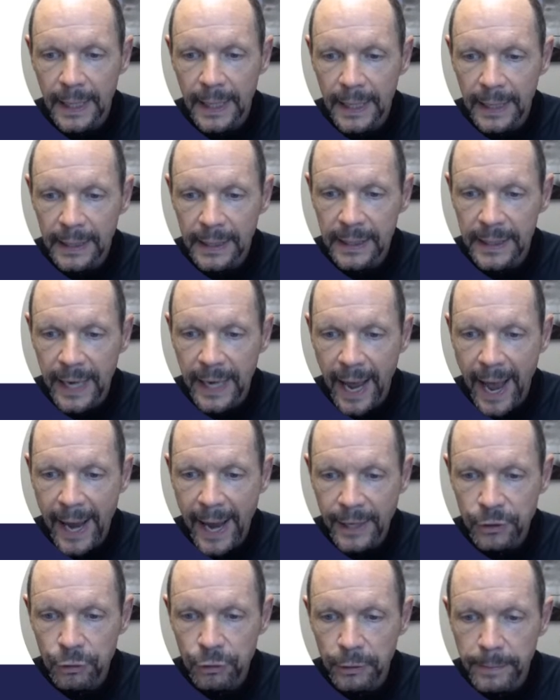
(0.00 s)
it can
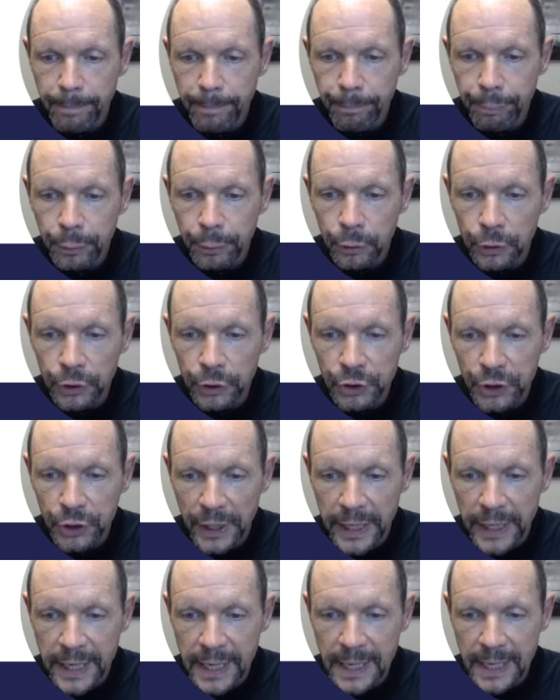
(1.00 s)
actually push
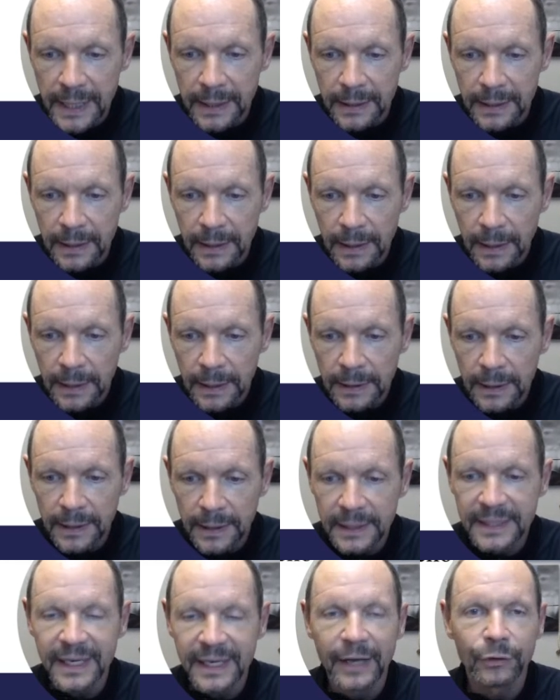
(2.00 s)
in to
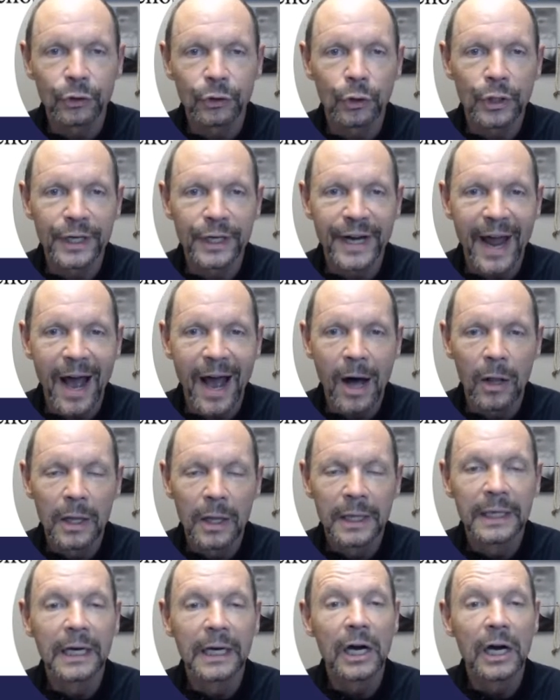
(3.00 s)
the central canal,